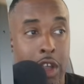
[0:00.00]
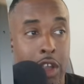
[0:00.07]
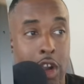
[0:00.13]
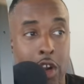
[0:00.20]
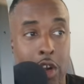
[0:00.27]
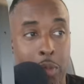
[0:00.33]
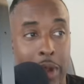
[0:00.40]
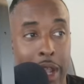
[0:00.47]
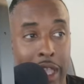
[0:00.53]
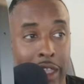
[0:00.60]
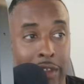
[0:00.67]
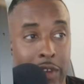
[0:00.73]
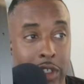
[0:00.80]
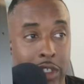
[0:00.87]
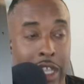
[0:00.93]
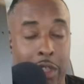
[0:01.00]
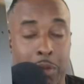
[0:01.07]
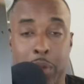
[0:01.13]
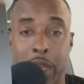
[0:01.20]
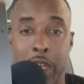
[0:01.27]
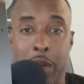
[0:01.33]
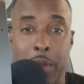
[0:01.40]
Carter Bradley versus Nathan
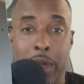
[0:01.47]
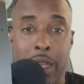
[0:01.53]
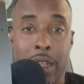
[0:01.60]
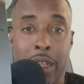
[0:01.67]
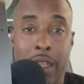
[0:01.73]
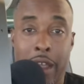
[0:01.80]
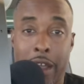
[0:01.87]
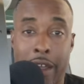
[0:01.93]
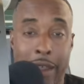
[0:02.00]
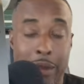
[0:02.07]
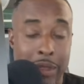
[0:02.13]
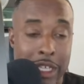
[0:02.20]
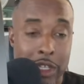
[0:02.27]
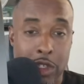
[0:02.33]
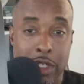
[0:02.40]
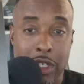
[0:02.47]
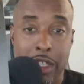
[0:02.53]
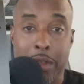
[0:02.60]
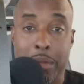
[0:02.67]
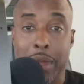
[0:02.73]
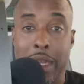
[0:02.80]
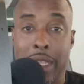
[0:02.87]
Peterman. It was interesting
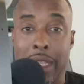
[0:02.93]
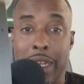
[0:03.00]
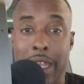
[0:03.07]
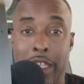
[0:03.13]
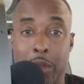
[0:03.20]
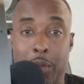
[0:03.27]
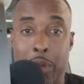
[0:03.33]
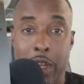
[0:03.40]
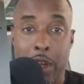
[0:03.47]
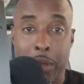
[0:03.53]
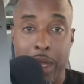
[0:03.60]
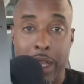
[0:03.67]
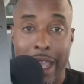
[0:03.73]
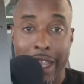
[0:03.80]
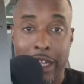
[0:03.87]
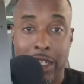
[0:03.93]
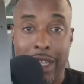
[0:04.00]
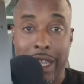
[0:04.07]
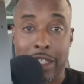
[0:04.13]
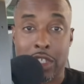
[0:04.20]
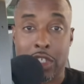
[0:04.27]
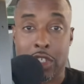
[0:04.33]
to me that Nathan Peterman actually
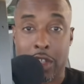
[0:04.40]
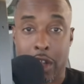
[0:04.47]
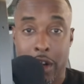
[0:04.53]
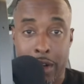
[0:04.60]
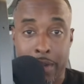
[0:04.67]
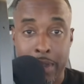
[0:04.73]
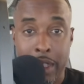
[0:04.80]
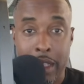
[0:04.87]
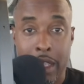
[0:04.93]
got to start